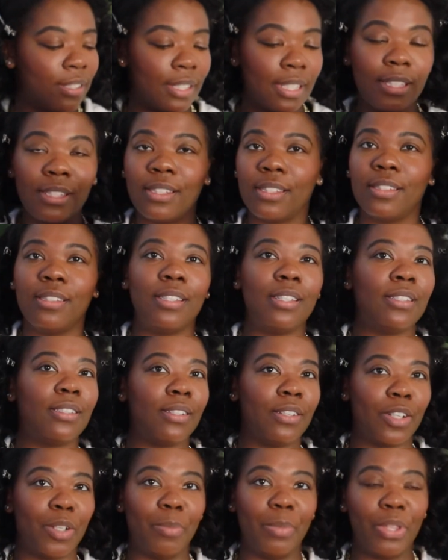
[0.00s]
This
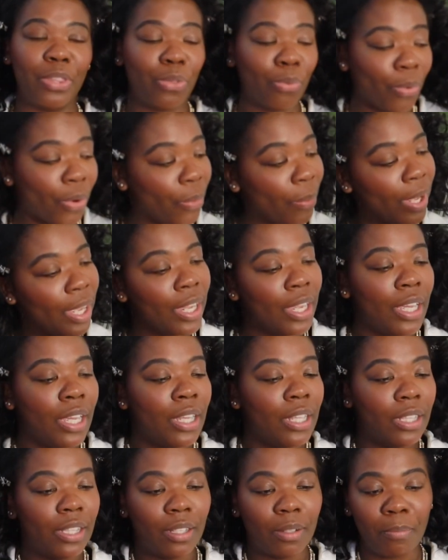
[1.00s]
girl been through it.
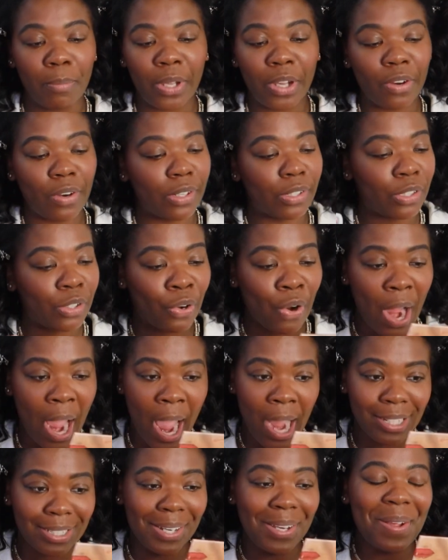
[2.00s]
The mirror's
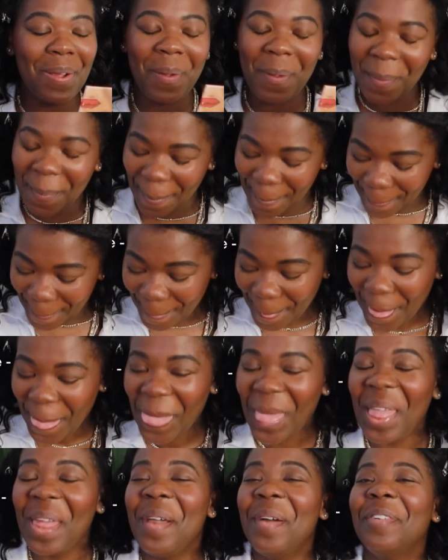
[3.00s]
cracked.
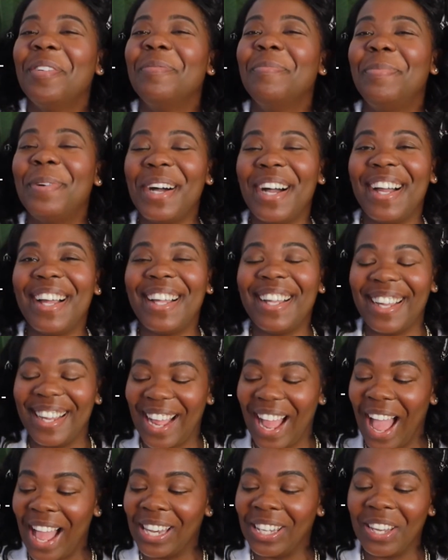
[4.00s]
But
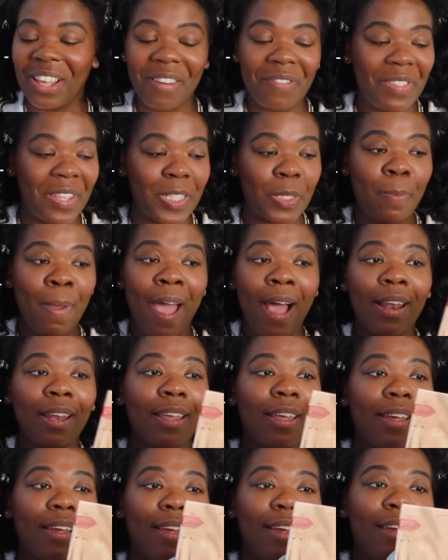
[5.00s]
I love this
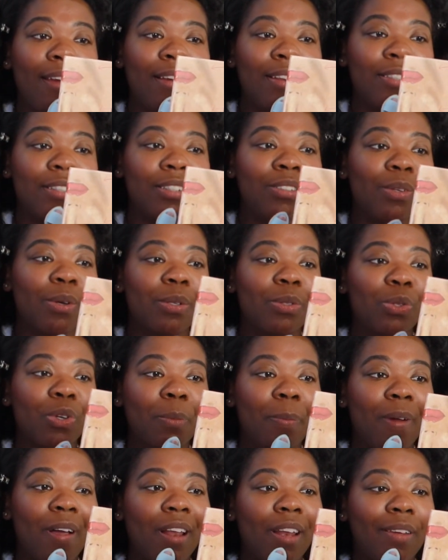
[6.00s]
palette. It's a drugstore
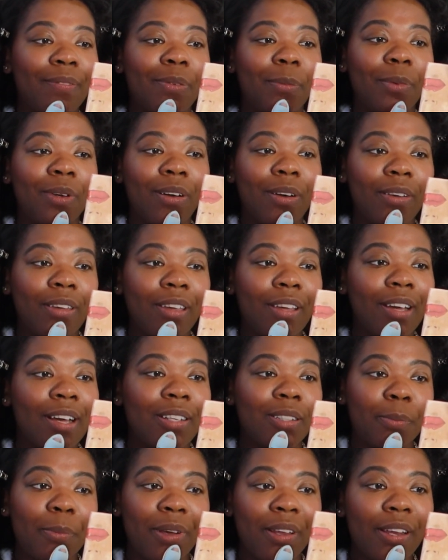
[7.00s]
palette from Kokie
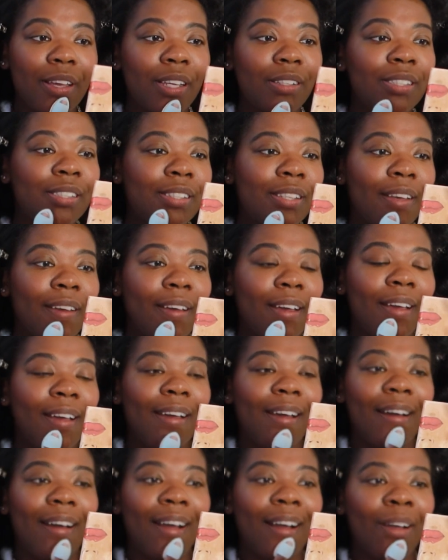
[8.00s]
Cosmetics.
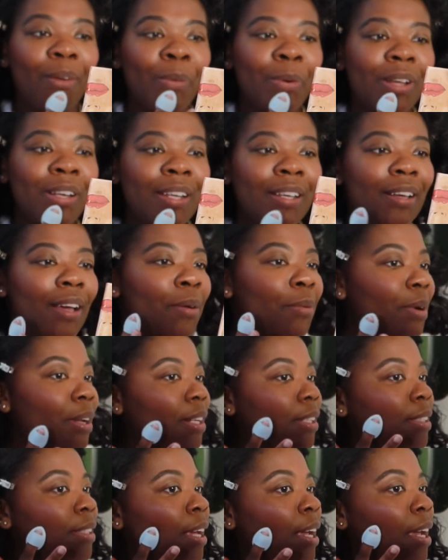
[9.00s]
I
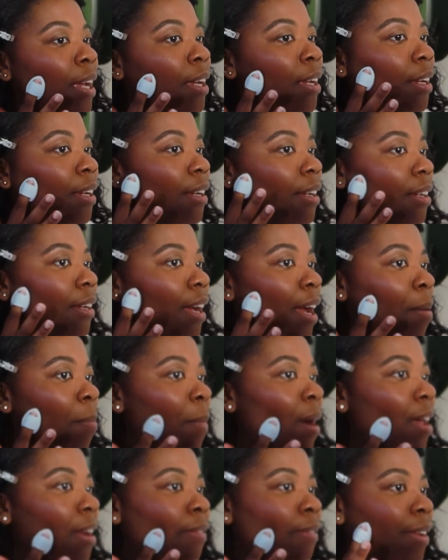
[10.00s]
want to say I
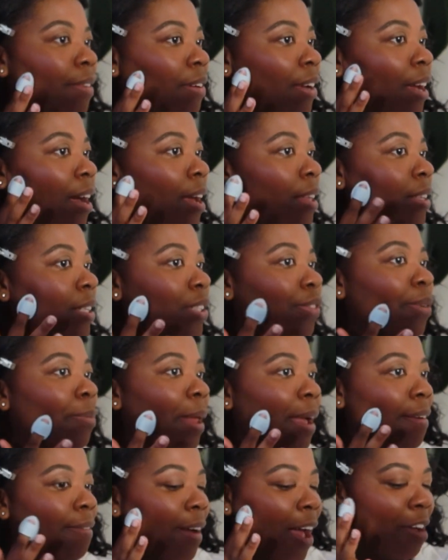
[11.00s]
might have even gotten this from
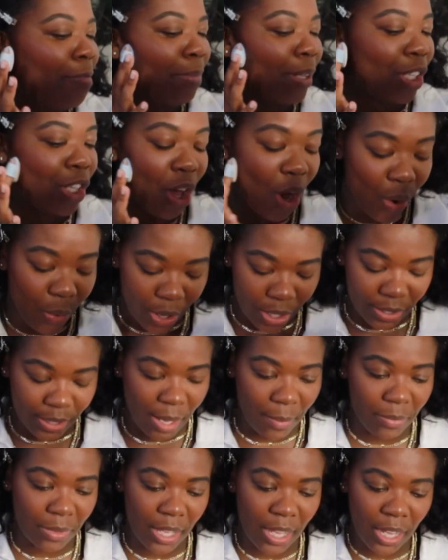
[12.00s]
like Five Below or
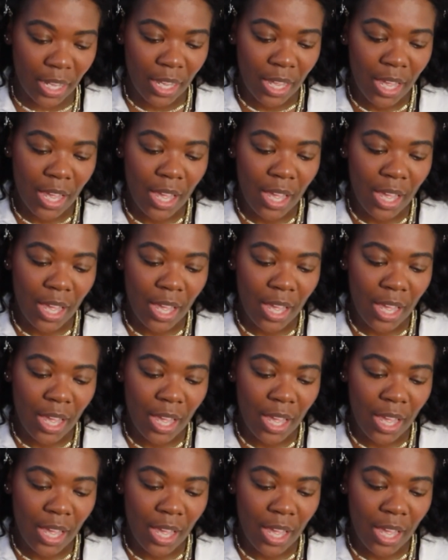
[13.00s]
something.